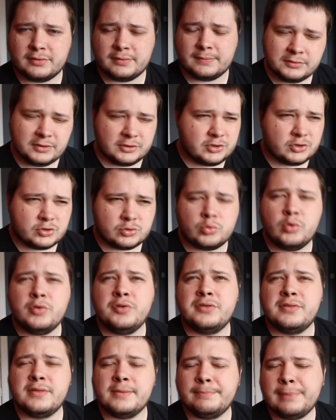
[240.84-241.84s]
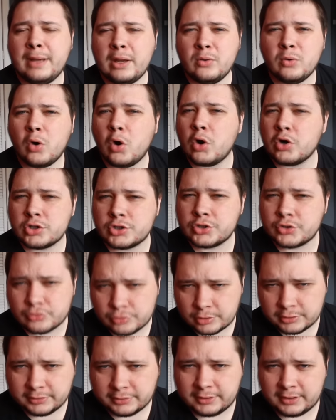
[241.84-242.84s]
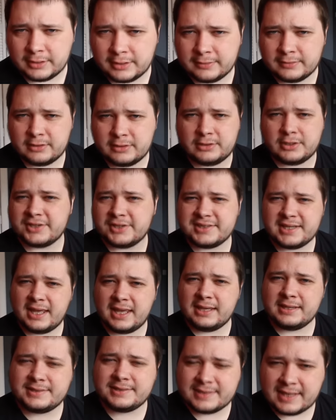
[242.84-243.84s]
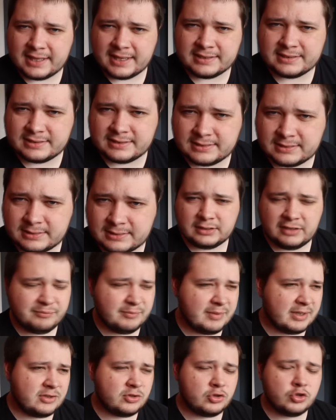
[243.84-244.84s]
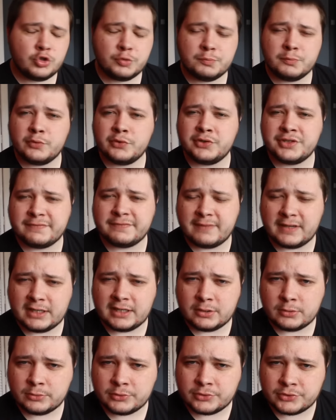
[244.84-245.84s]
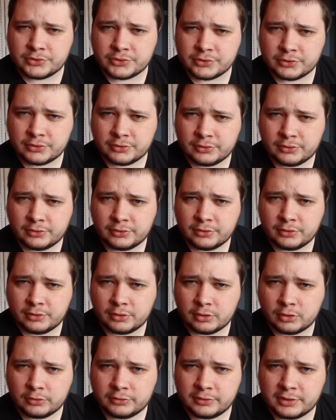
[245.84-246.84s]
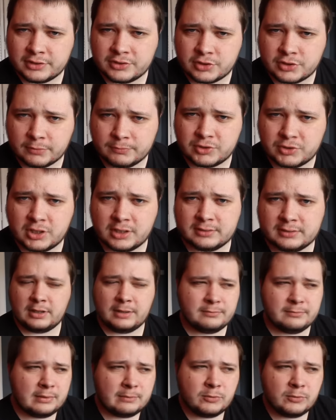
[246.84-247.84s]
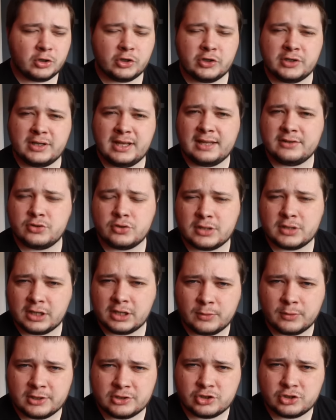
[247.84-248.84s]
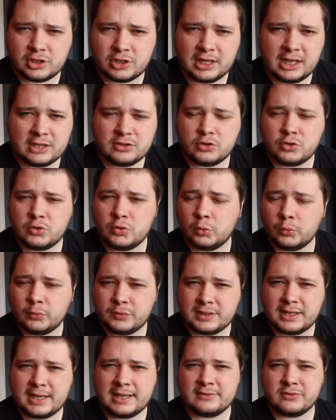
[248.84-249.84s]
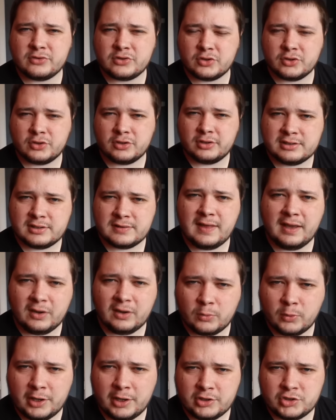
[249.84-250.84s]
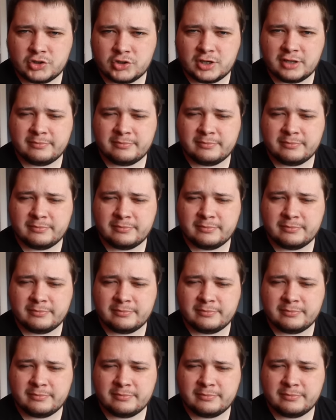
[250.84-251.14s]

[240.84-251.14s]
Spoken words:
The truth about Australia. Does it exist? I've made numerous videos on this subject. I'm not going to answer that question again. You know the answer to that question. I've